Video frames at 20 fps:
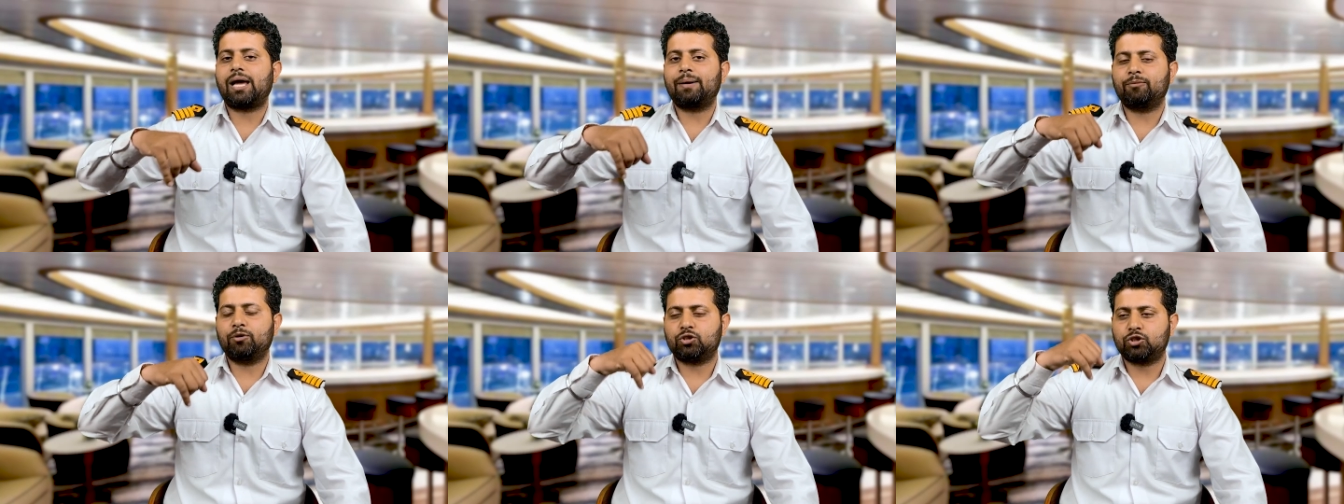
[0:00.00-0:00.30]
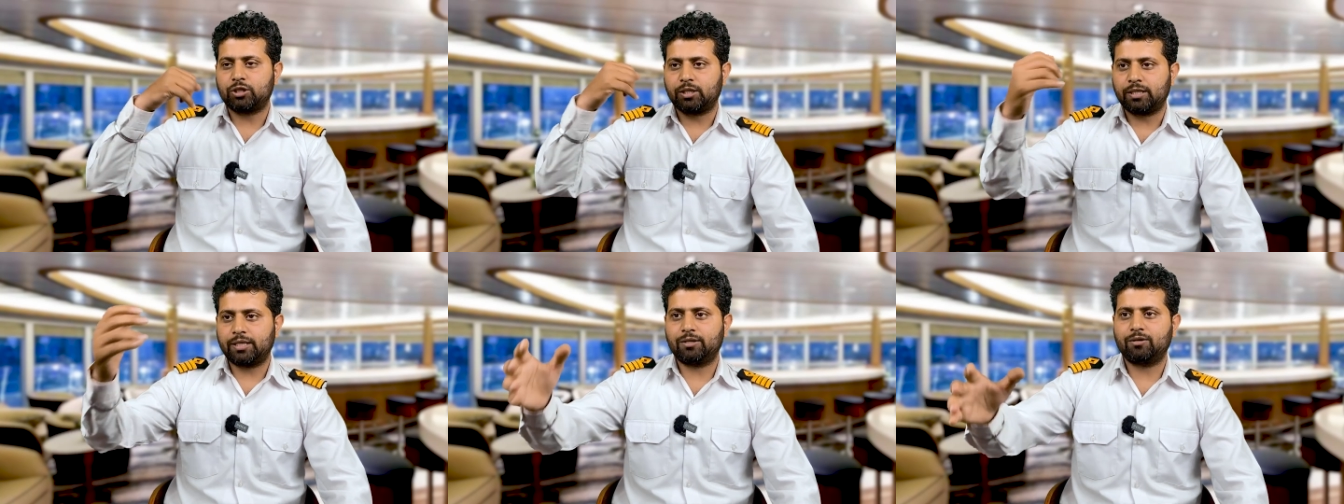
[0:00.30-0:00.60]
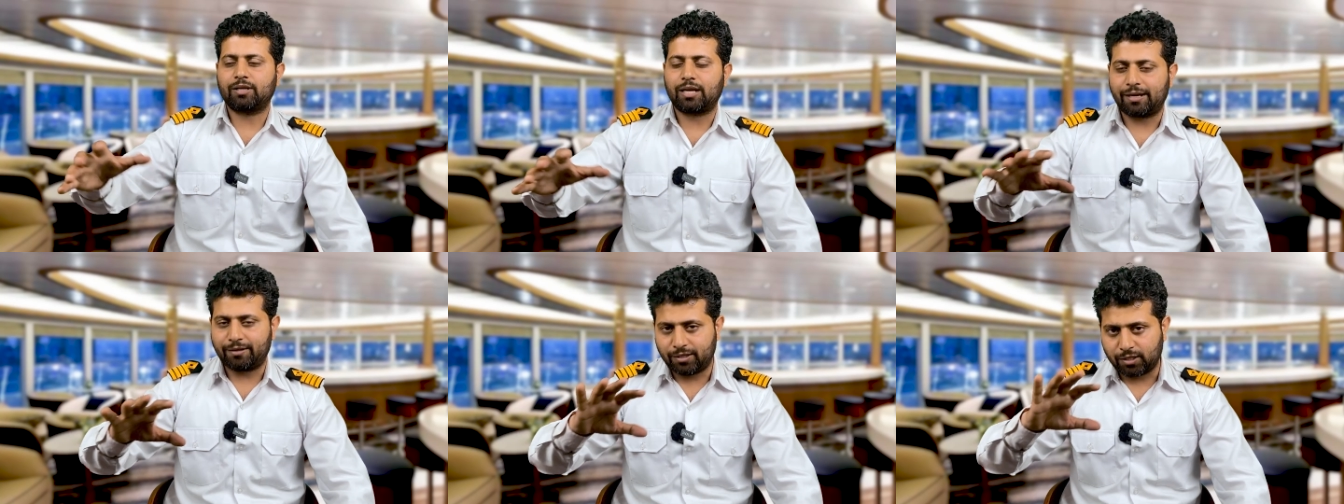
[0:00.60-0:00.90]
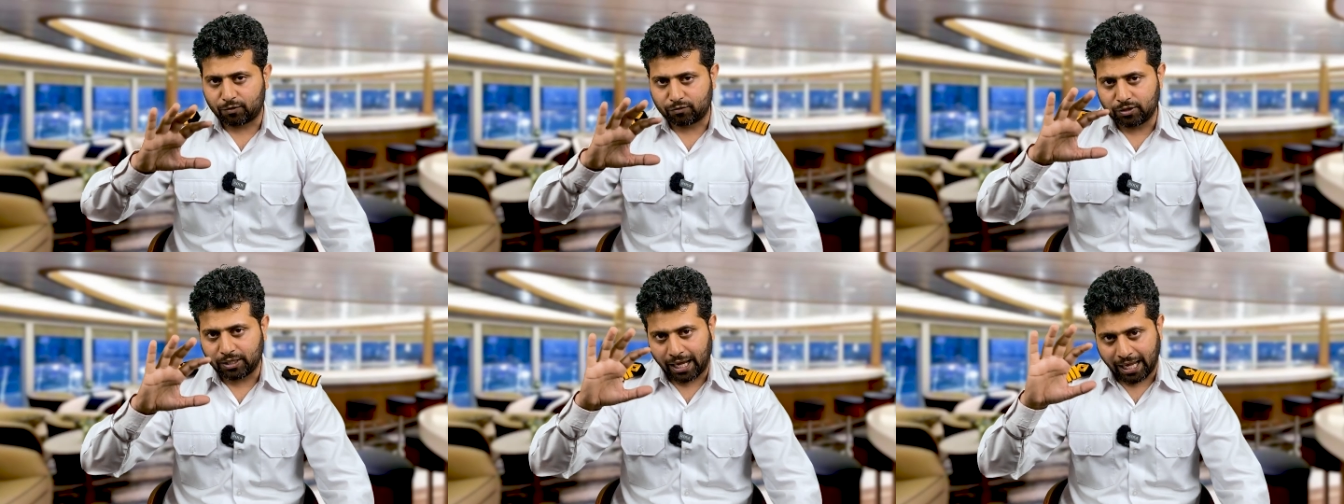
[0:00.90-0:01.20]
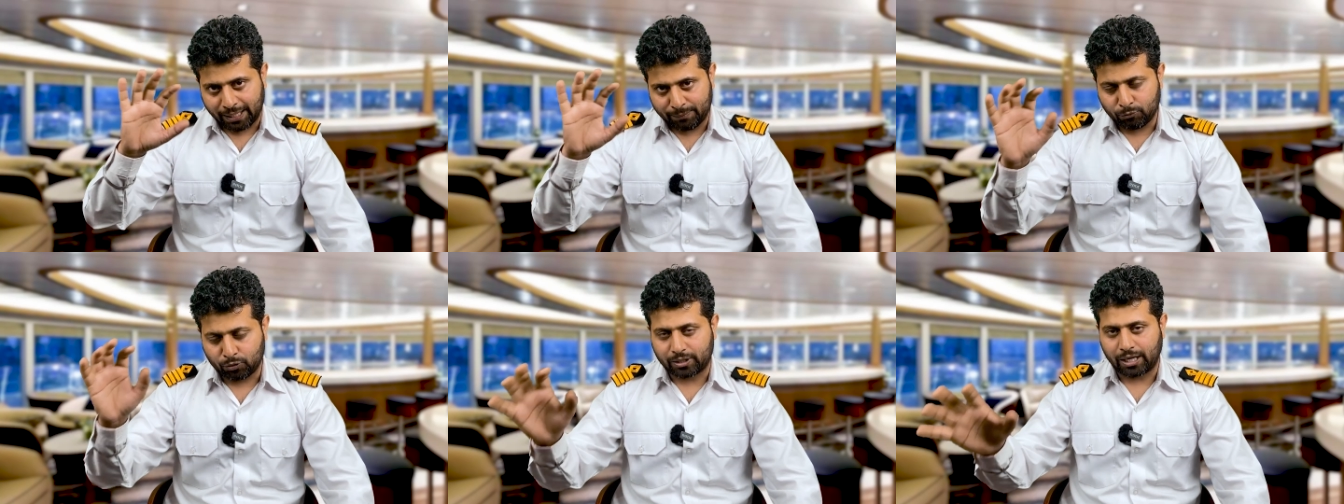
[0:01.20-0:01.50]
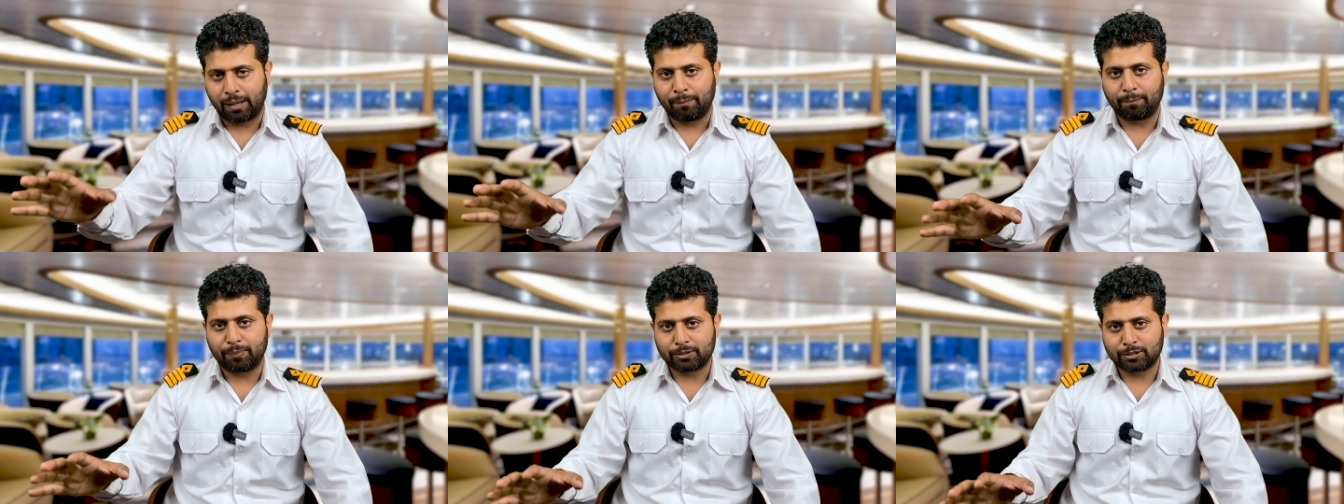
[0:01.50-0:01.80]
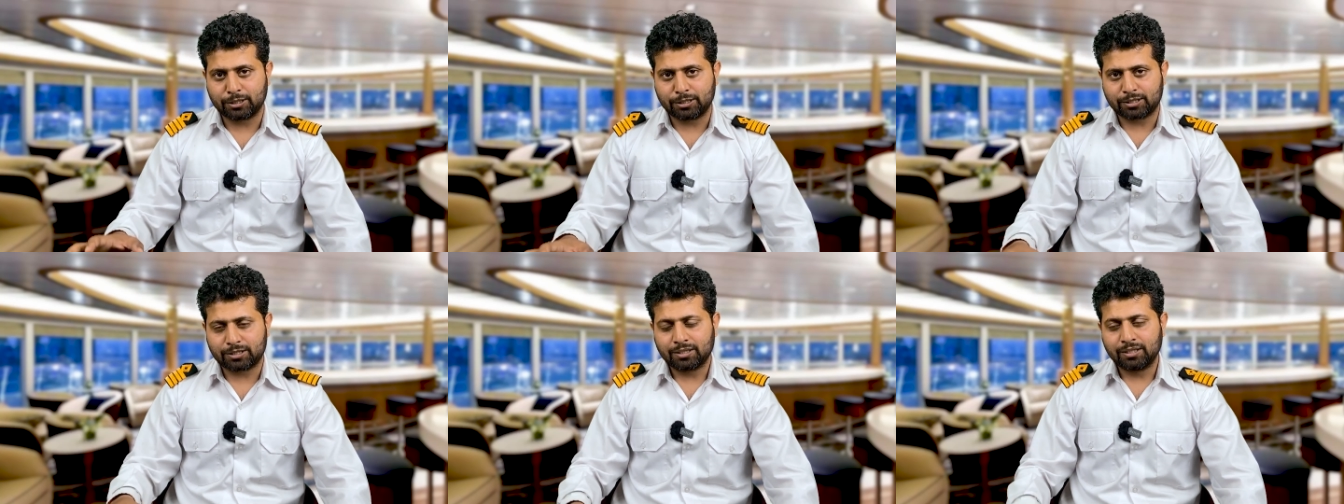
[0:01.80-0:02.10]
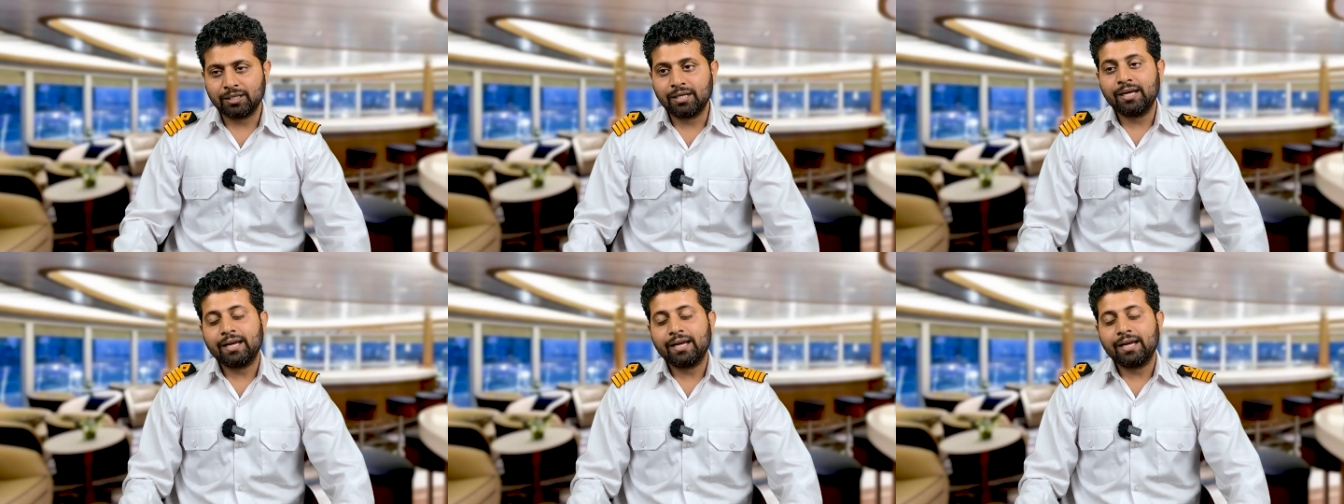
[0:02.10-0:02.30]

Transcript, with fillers: IMU Chennai or any of the IMU campuses